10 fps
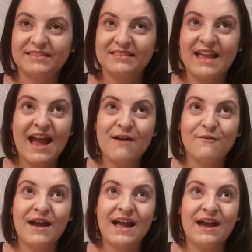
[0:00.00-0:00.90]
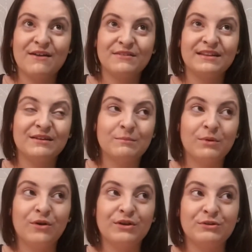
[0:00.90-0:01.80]
now I have a little
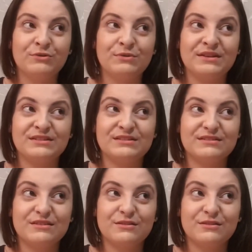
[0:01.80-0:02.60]
boy who is